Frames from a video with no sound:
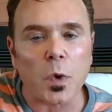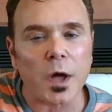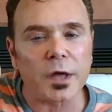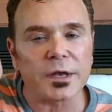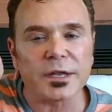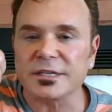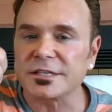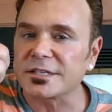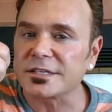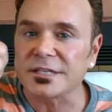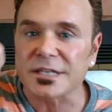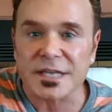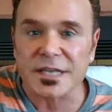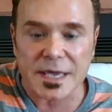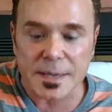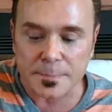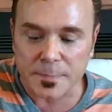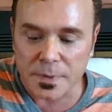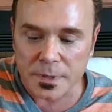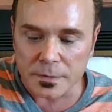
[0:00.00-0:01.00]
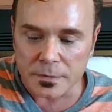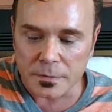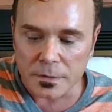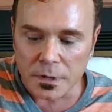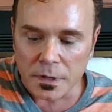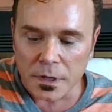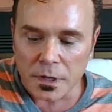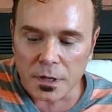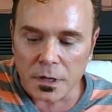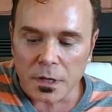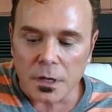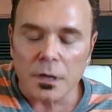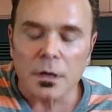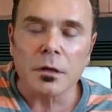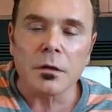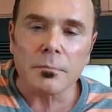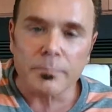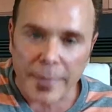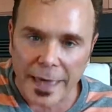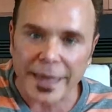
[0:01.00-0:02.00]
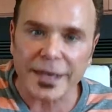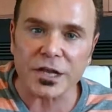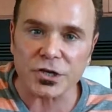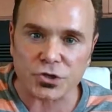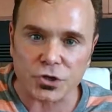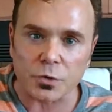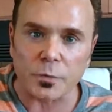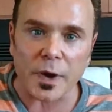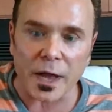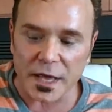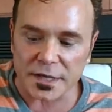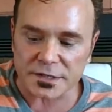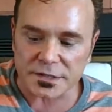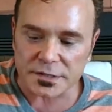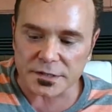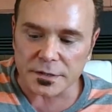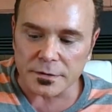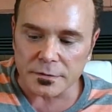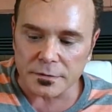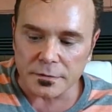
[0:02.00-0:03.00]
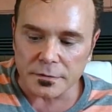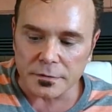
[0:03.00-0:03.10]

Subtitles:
one is sleep. Manage your rest.